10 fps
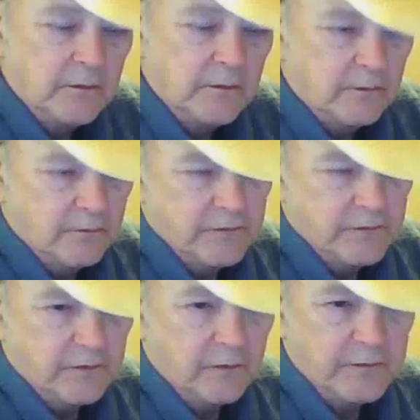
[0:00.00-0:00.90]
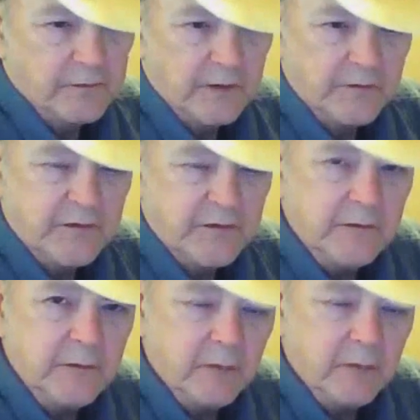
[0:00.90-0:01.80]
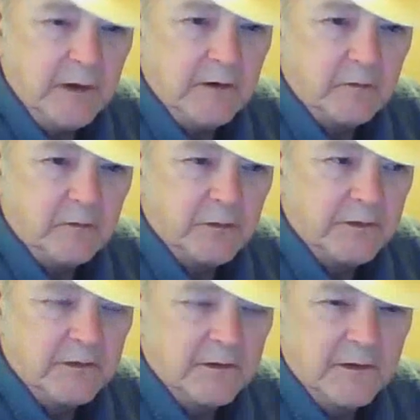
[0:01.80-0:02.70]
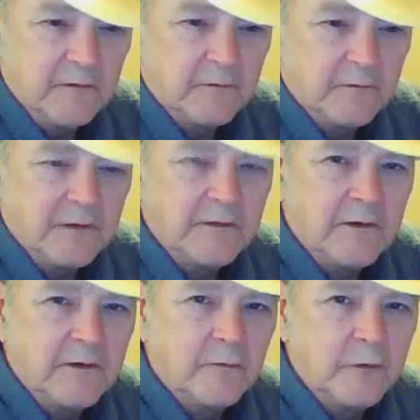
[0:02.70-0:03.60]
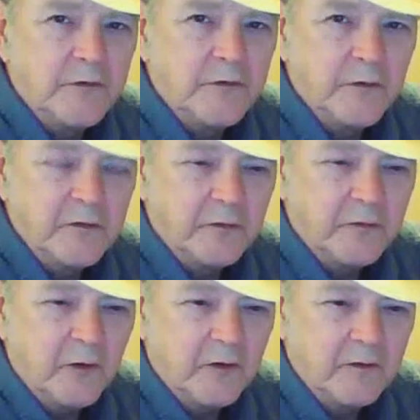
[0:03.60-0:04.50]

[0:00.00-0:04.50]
Of course, you could always have a CB radio, but they don't reach very far.